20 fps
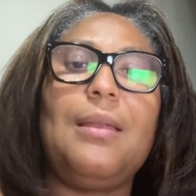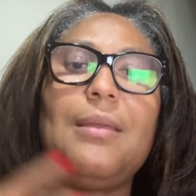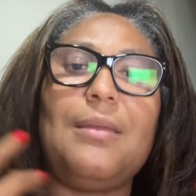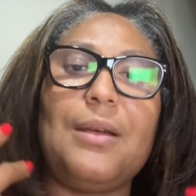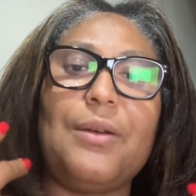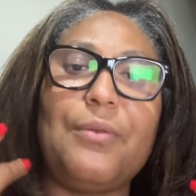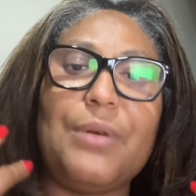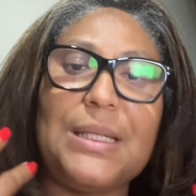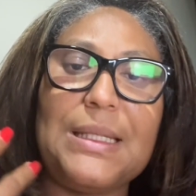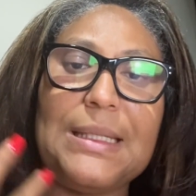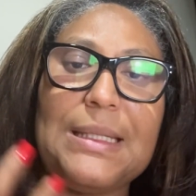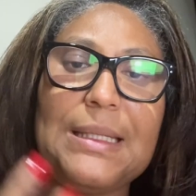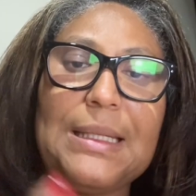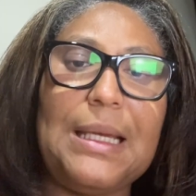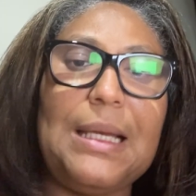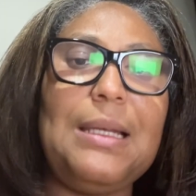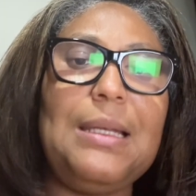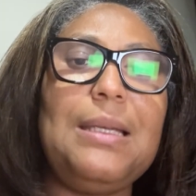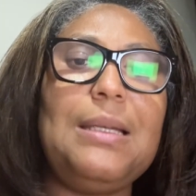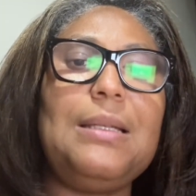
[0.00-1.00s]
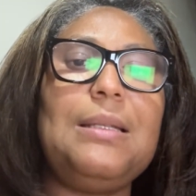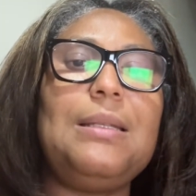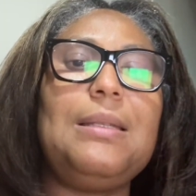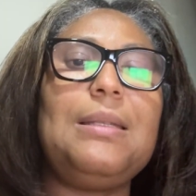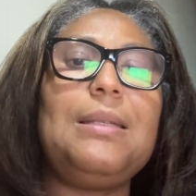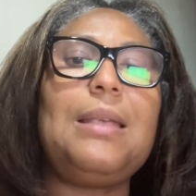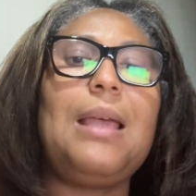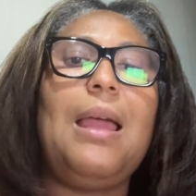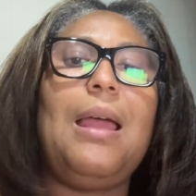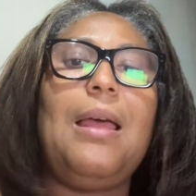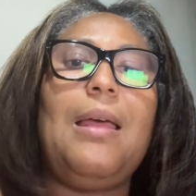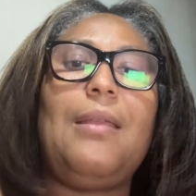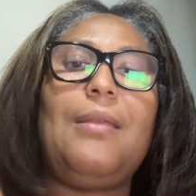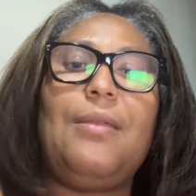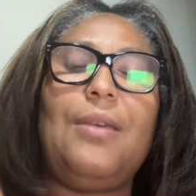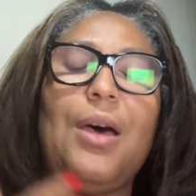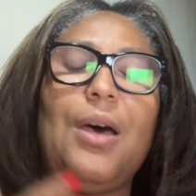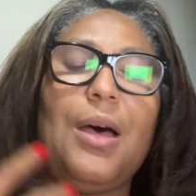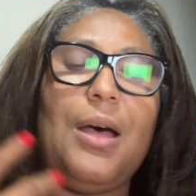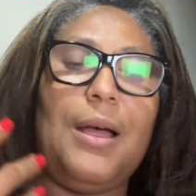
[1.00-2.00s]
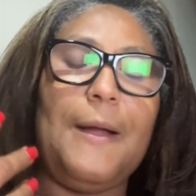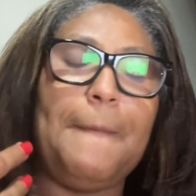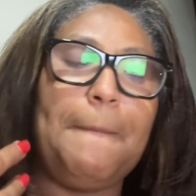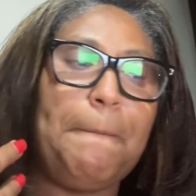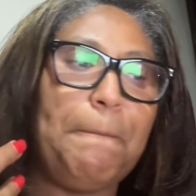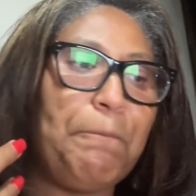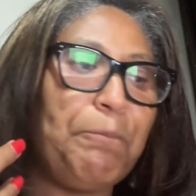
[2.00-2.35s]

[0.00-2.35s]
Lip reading: The resilience, the